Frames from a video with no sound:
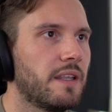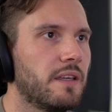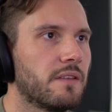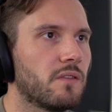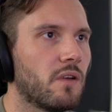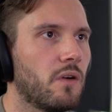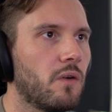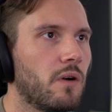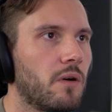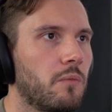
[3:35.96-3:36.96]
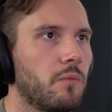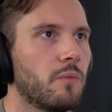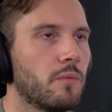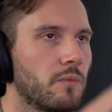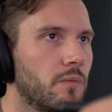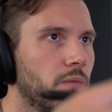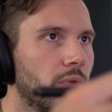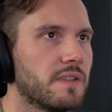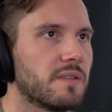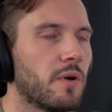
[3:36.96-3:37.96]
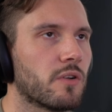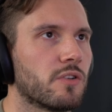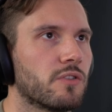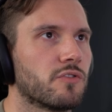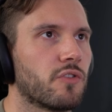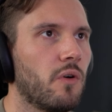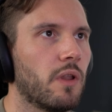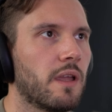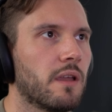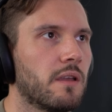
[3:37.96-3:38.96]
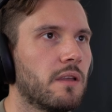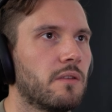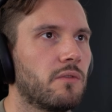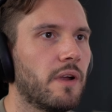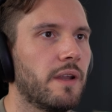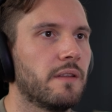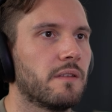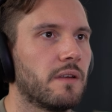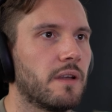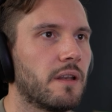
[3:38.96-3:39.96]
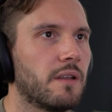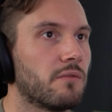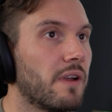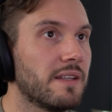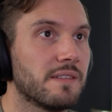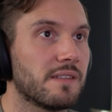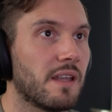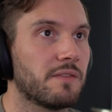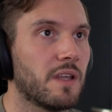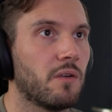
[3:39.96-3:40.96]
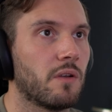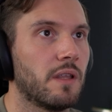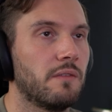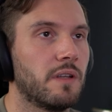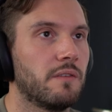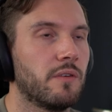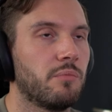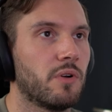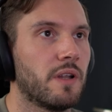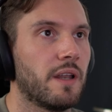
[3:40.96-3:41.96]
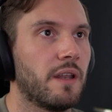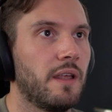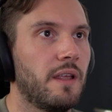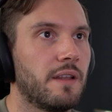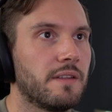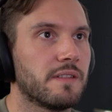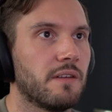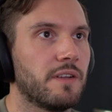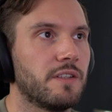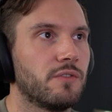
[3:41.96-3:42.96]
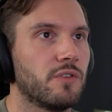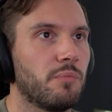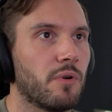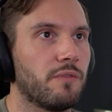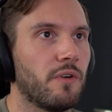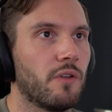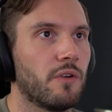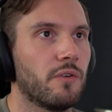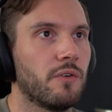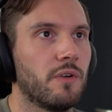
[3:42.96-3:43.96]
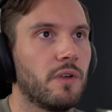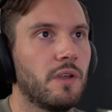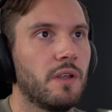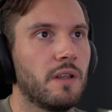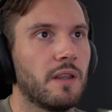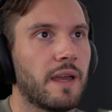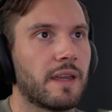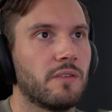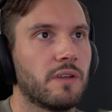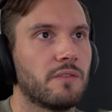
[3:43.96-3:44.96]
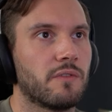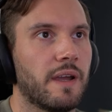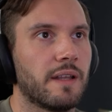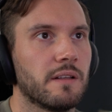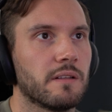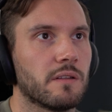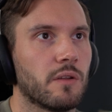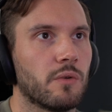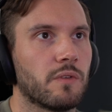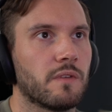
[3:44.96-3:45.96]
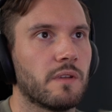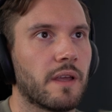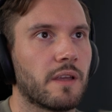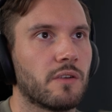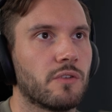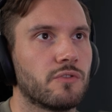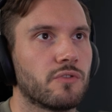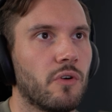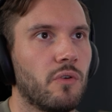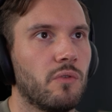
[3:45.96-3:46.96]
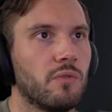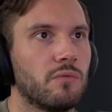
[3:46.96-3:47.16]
here, so it's about controlling, right? And write this stuff down, even if you put in the stuff into your portfolio. Like you can write little notes like control